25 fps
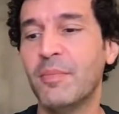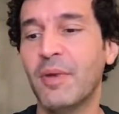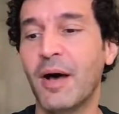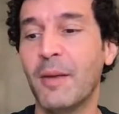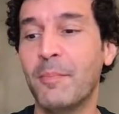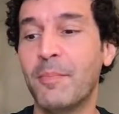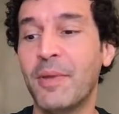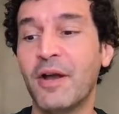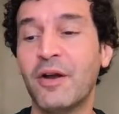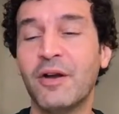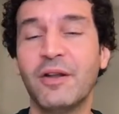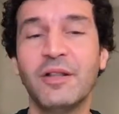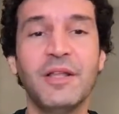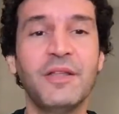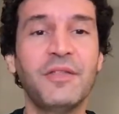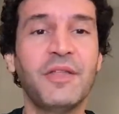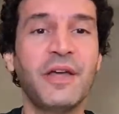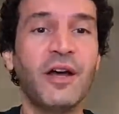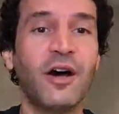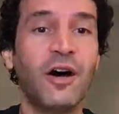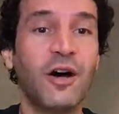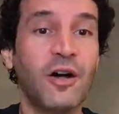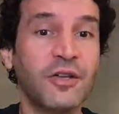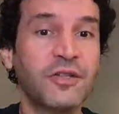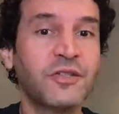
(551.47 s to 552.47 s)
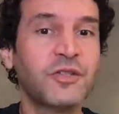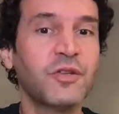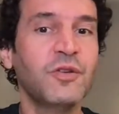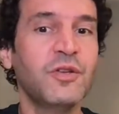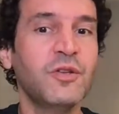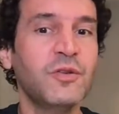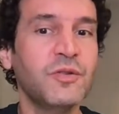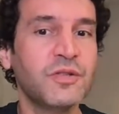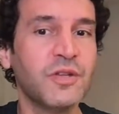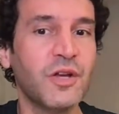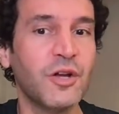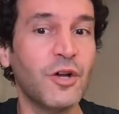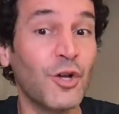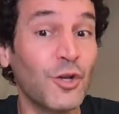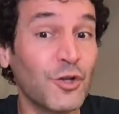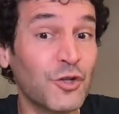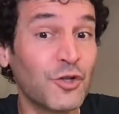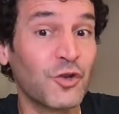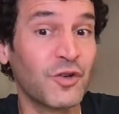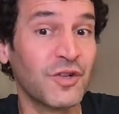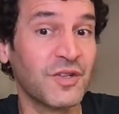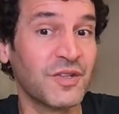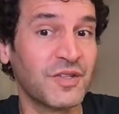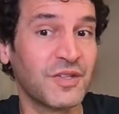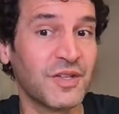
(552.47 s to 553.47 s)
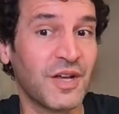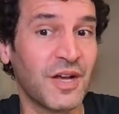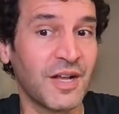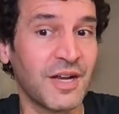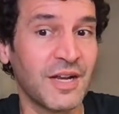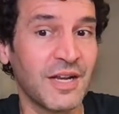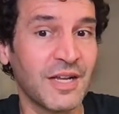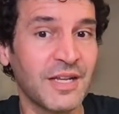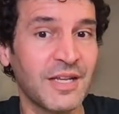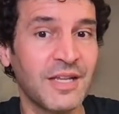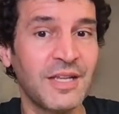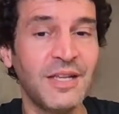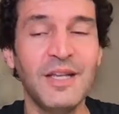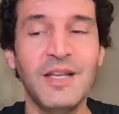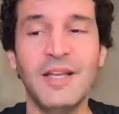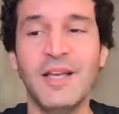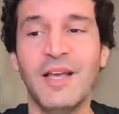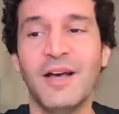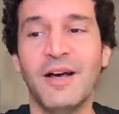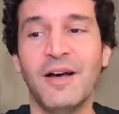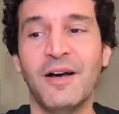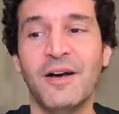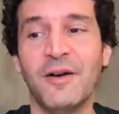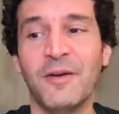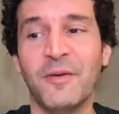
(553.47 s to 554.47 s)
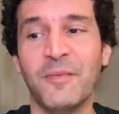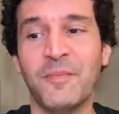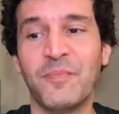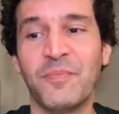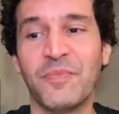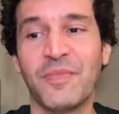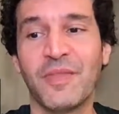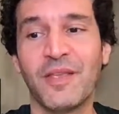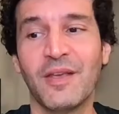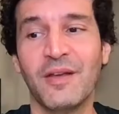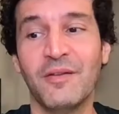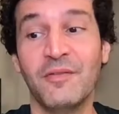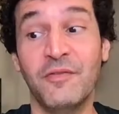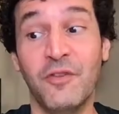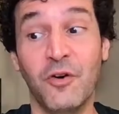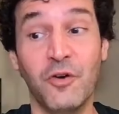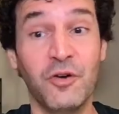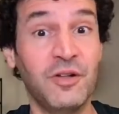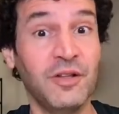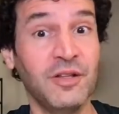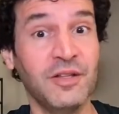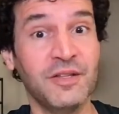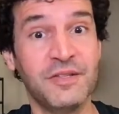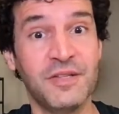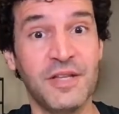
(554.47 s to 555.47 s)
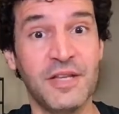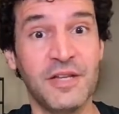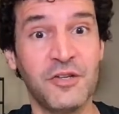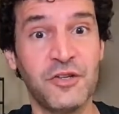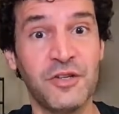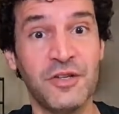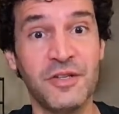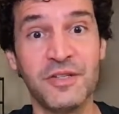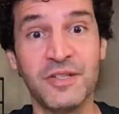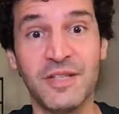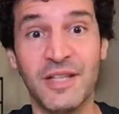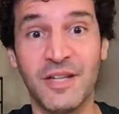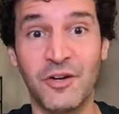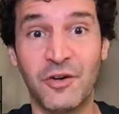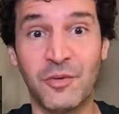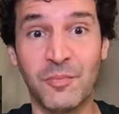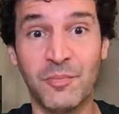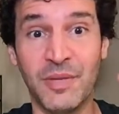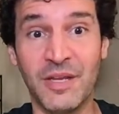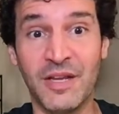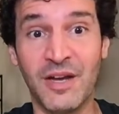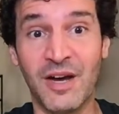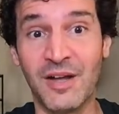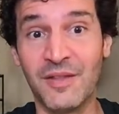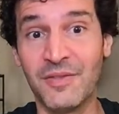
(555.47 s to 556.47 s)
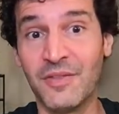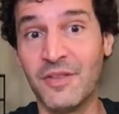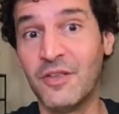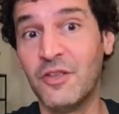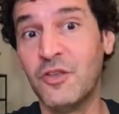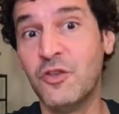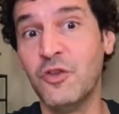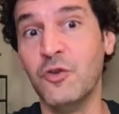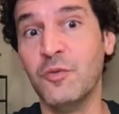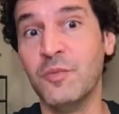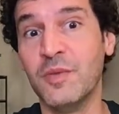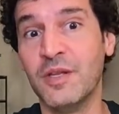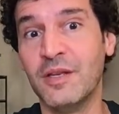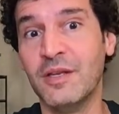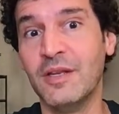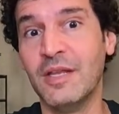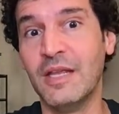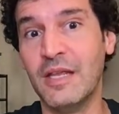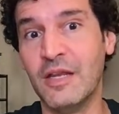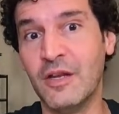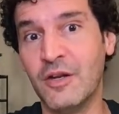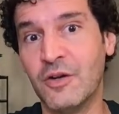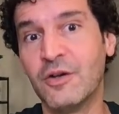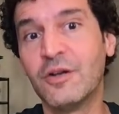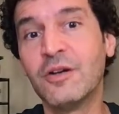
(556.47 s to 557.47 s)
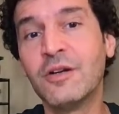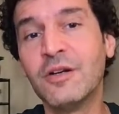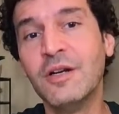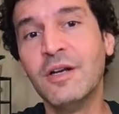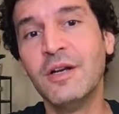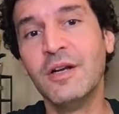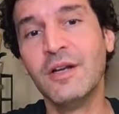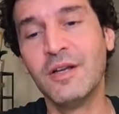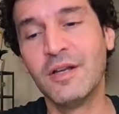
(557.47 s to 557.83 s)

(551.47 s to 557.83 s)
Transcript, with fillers: Apparently, they also use ultrasonic vocalizations that are beyond the human ear.